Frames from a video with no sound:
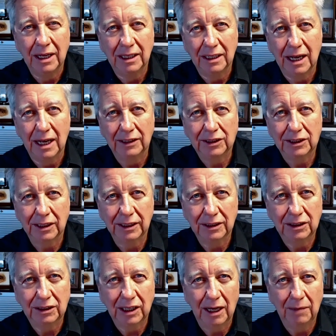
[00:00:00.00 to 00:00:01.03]
nicely
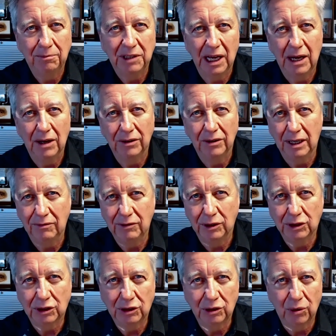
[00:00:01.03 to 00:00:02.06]
typed out, have your
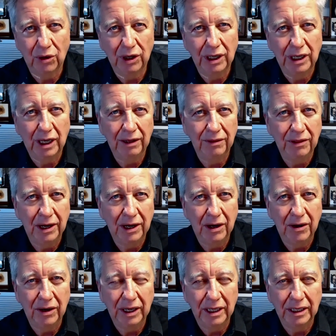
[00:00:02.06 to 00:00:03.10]
story on there
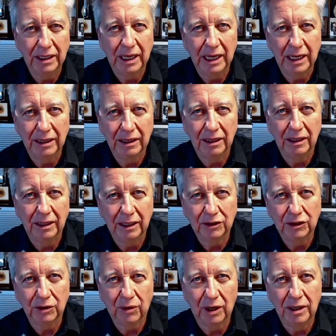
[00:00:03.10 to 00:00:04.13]
and and and
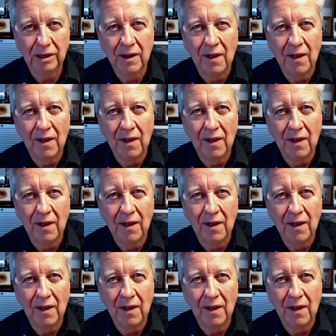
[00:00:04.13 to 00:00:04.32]
so on.